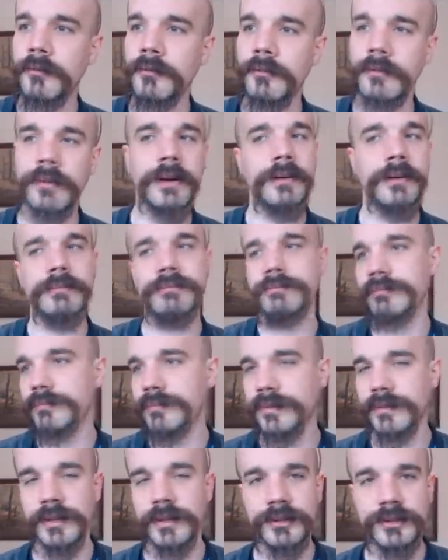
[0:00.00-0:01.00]
if
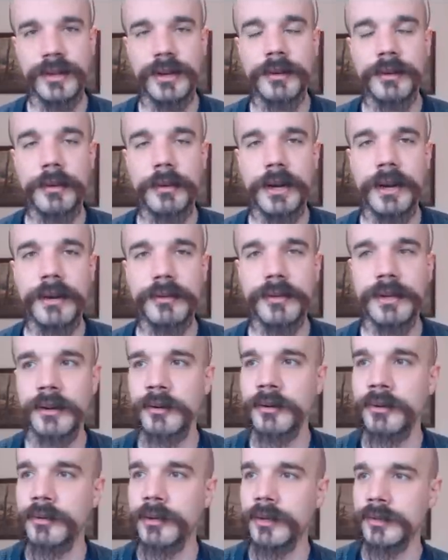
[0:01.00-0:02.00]
there's anyone out
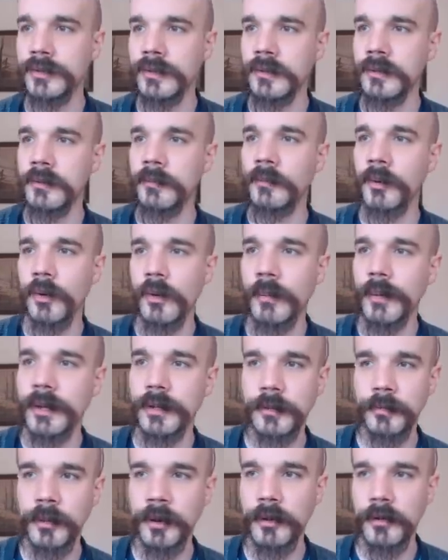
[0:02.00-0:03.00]
there who knows a little more
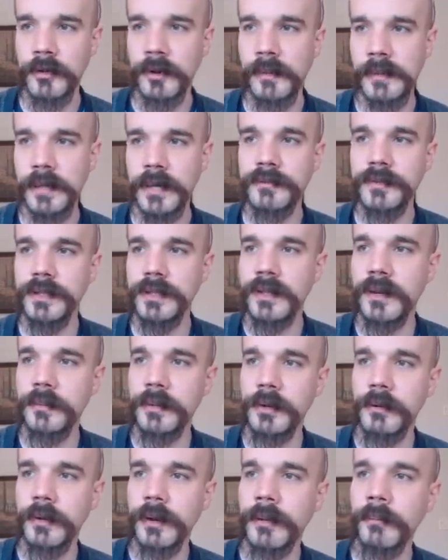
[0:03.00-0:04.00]
about the programming of
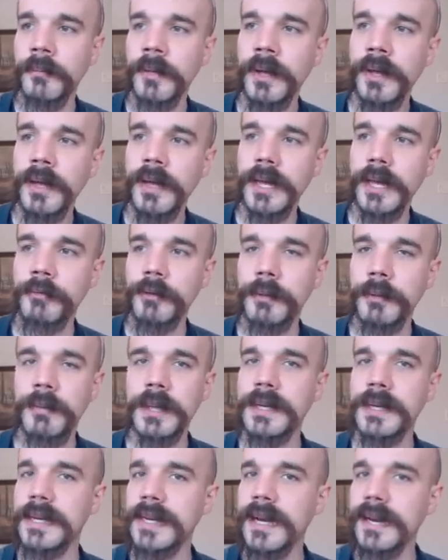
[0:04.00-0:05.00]
DWM. It would
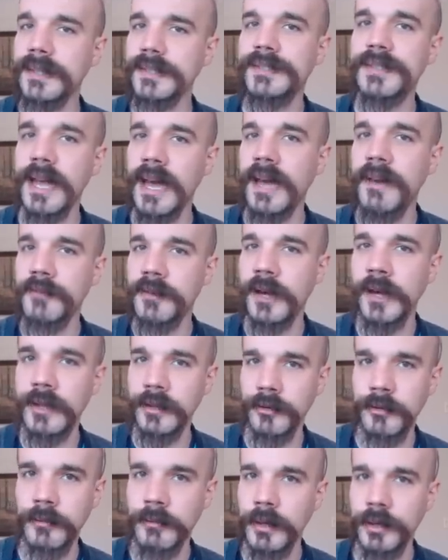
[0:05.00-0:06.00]
be nice to have
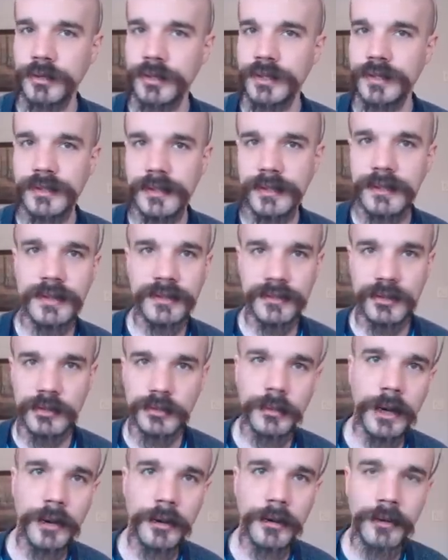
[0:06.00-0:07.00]
color emojis in this
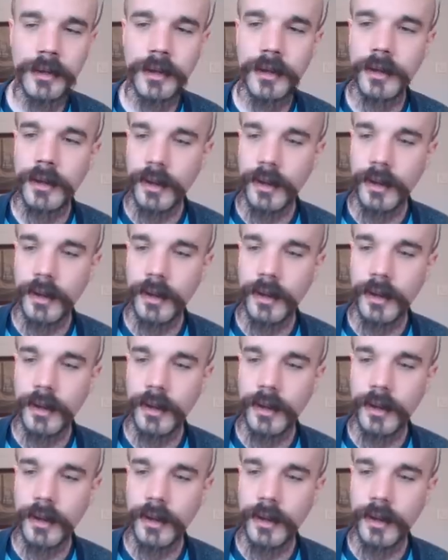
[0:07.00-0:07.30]
as well.